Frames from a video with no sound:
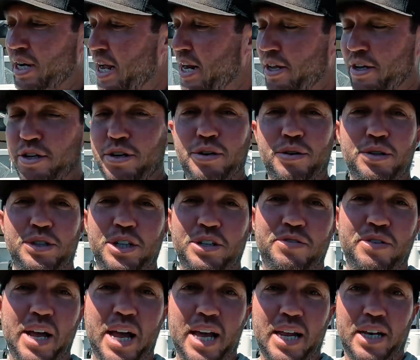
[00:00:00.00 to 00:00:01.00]
at a huge
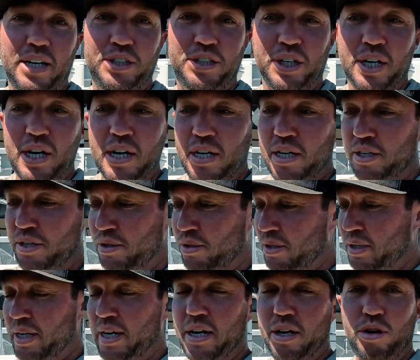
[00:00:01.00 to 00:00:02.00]
advantage. You
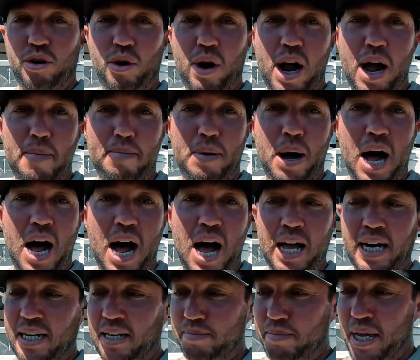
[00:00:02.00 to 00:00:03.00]
can get a crab
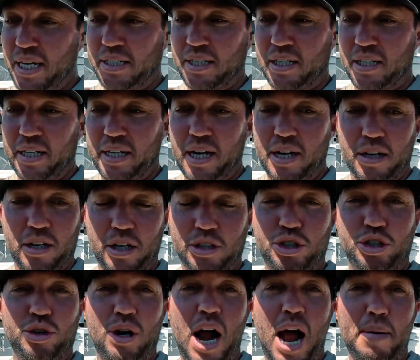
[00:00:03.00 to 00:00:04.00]
pot, basically a
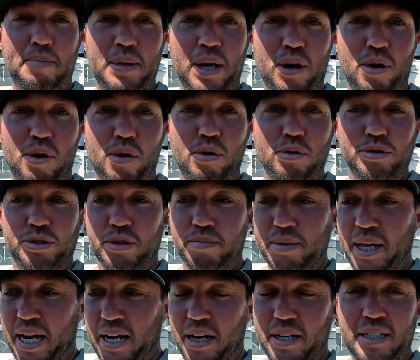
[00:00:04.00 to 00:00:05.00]
trap that holds
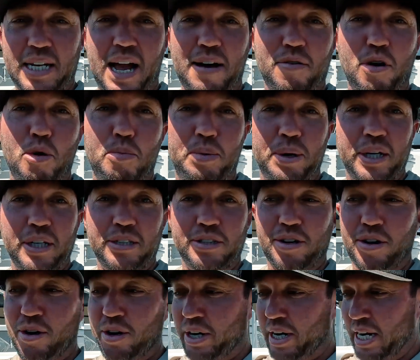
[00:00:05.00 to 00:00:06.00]
them, that doesn't have openings
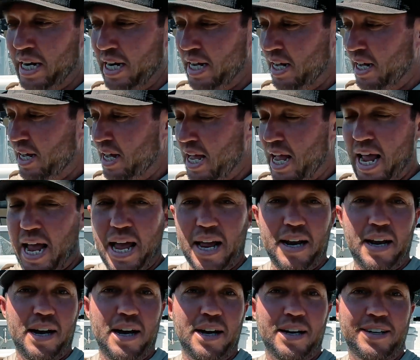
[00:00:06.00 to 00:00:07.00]
on it,
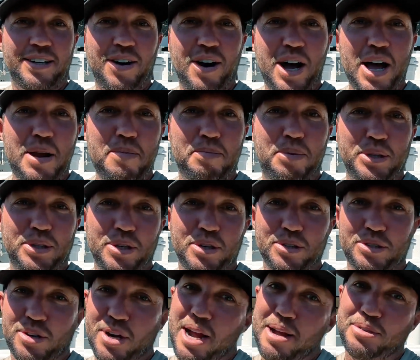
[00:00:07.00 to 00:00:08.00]
and go ahead and put
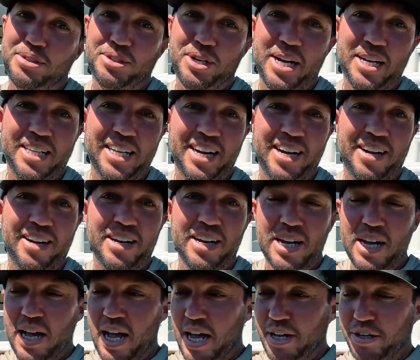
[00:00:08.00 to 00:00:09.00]
those crabs straight in there,
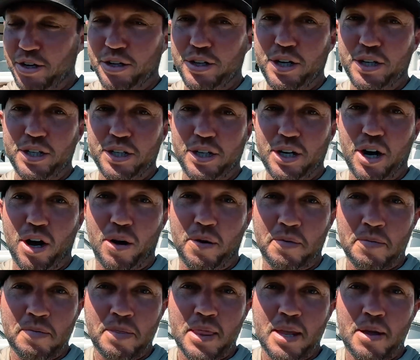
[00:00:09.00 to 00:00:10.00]
and you're good to go.
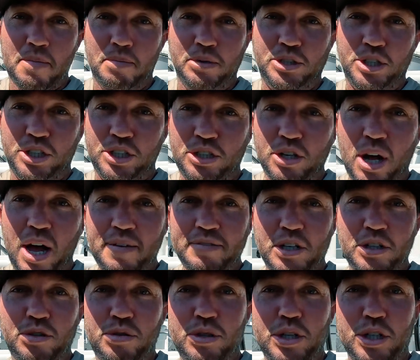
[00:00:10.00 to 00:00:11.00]
But you still have
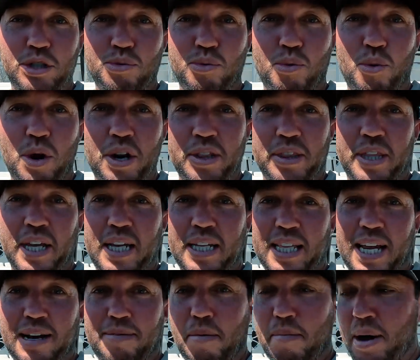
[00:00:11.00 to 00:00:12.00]
to do this one
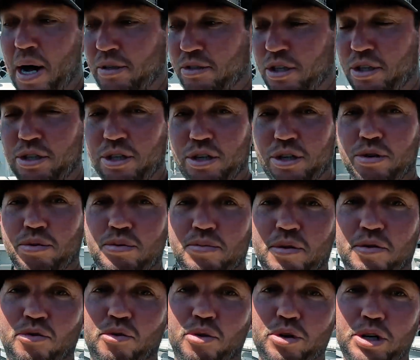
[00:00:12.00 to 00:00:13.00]
thing that I'm about to do
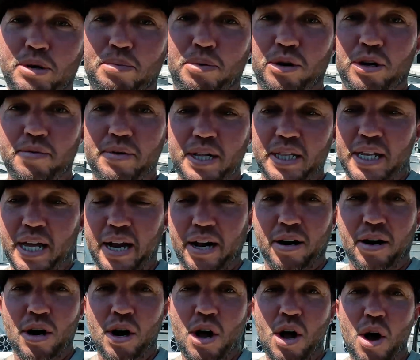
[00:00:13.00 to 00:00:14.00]
before you put them in
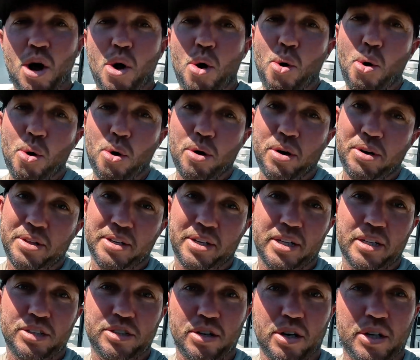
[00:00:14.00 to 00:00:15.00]
there, or
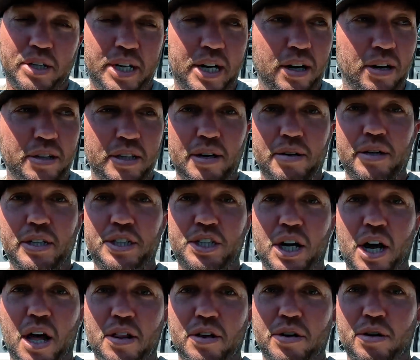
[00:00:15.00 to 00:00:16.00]
they're gonna start killing each
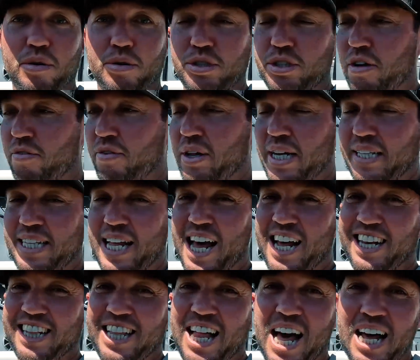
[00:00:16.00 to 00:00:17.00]
other or stuff like
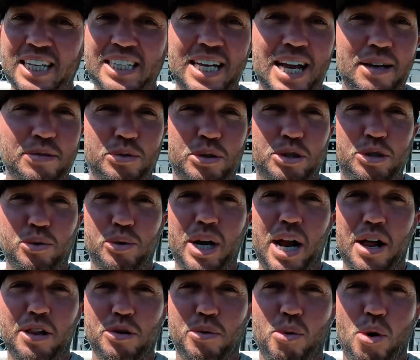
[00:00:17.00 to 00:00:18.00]
that. A lot of times we do it
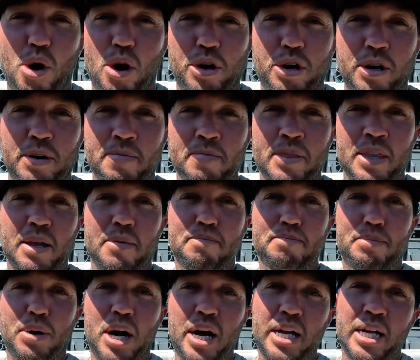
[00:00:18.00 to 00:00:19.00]
out on the water,
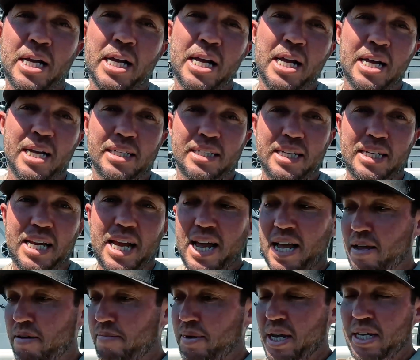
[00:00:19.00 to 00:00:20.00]
but
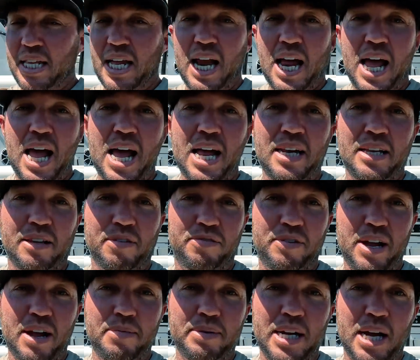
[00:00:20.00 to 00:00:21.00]
today, being that I had the
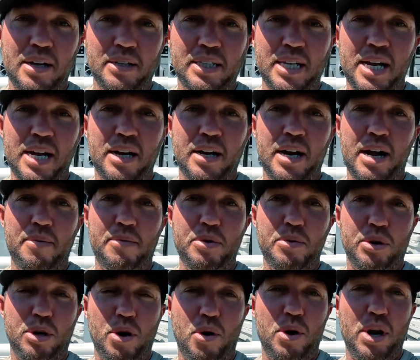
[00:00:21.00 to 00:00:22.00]
family out there and we
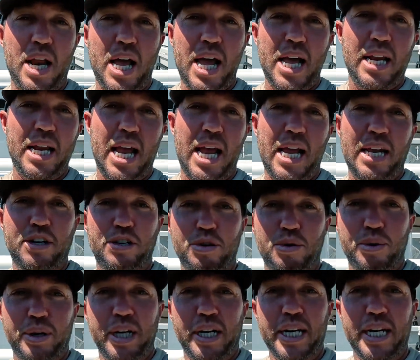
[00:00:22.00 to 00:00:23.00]
were going ahead and
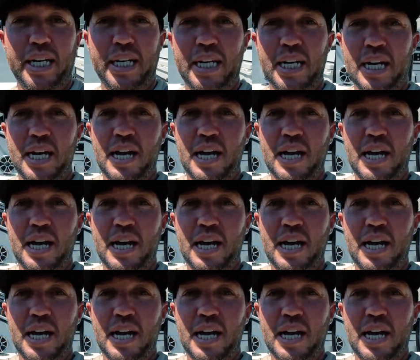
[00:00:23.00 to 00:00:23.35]
doing it,